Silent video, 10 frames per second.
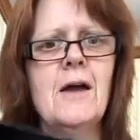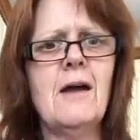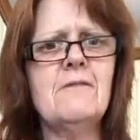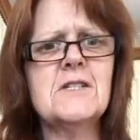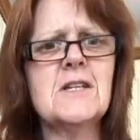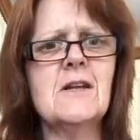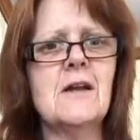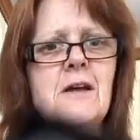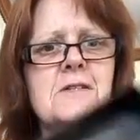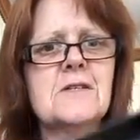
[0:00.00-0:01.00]
How
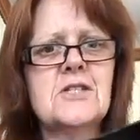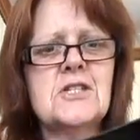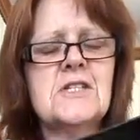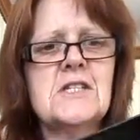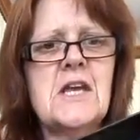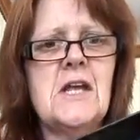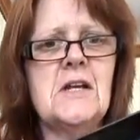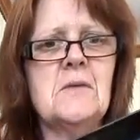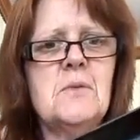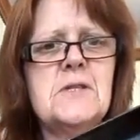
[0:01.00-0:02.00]
ridiculous. It's just a
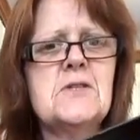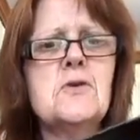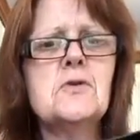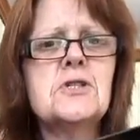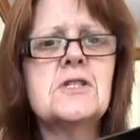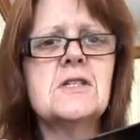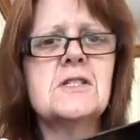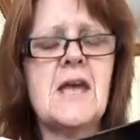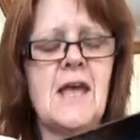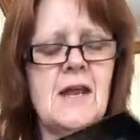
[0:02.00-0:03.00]
tin, but it's not just a
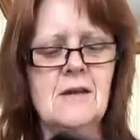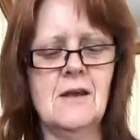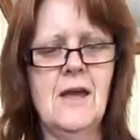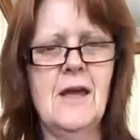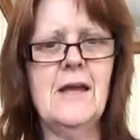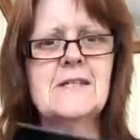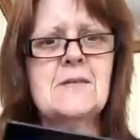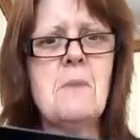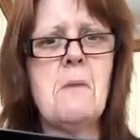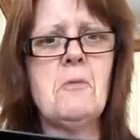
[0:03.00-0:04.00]
tin. It's
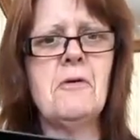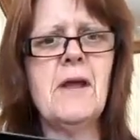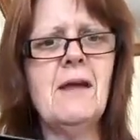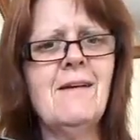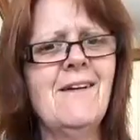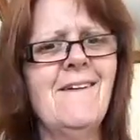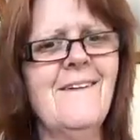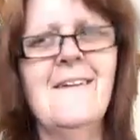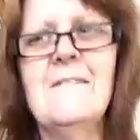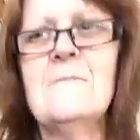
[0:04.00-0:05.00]
a memory.
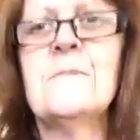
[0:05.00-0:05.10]
And